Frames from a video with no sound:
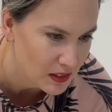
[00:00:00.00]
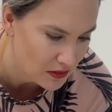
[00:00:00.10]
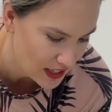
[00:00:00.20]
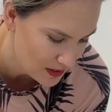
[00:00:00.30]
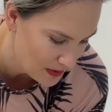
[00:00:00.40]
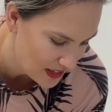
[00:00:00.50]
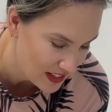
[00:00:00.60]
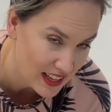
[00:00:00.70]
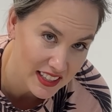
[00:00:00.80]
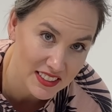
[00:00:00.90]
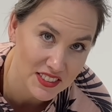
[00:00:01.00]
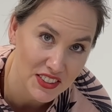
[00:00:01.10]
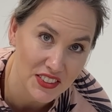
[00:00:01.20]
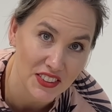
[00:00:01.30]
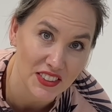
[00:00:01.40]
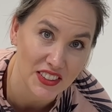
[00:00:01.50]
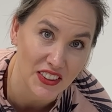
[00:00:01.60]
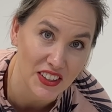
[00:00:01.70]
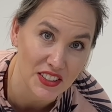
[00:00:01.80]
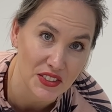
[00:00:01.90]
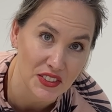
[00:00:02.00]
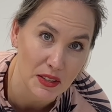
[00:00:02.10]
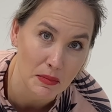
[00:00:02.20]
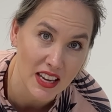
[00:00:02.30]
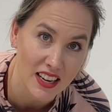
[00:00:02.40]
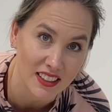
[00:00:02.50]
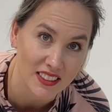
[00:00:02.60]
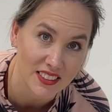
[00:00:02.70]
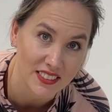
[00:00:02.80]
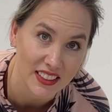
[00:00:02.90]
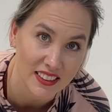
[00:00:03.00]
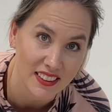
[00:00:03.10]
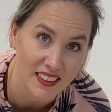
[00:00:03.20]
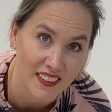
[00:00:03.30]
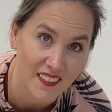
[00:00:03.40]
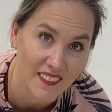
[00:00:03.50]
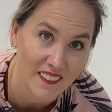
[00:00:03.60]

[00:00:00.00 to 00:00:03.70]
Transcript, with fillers: Right by the external auditory meatus, right there.